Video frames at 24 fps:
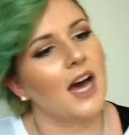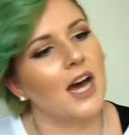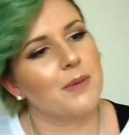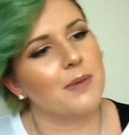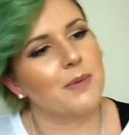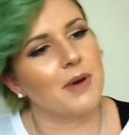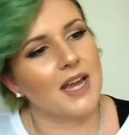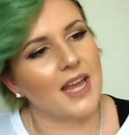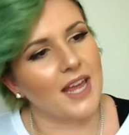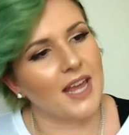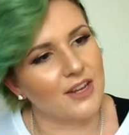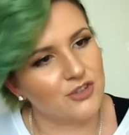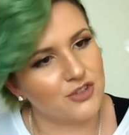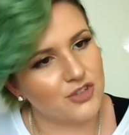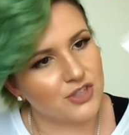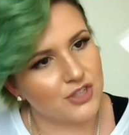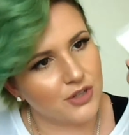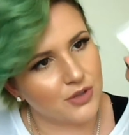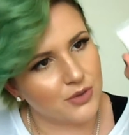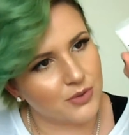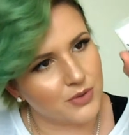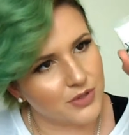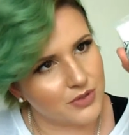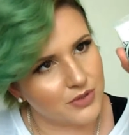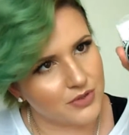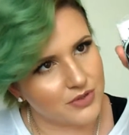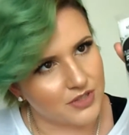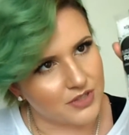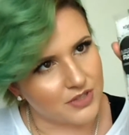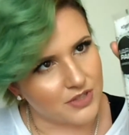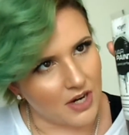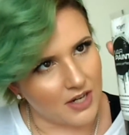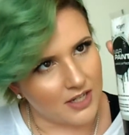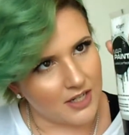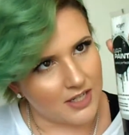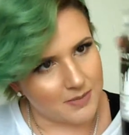I actually only
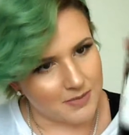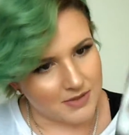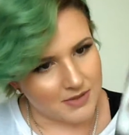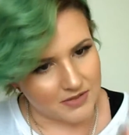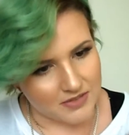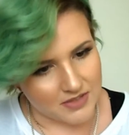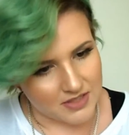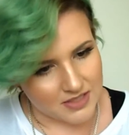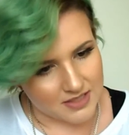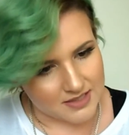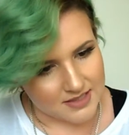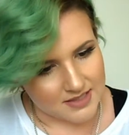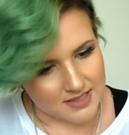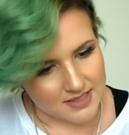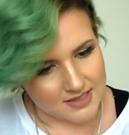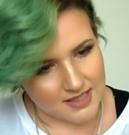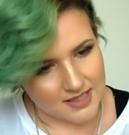used a tiny bit of this.